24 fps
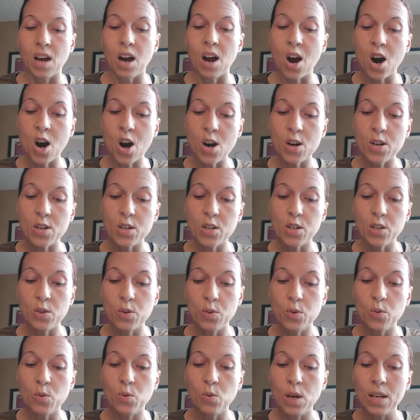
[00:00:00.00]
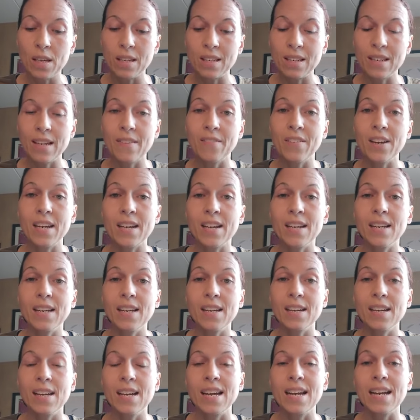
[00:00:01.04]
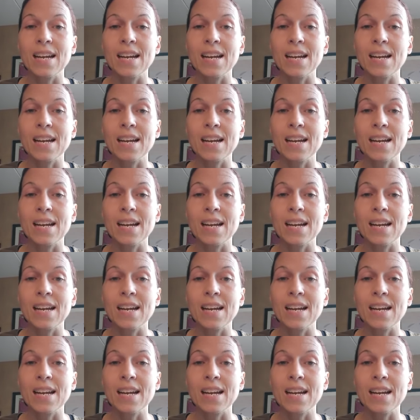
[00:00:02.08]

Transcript: Are you living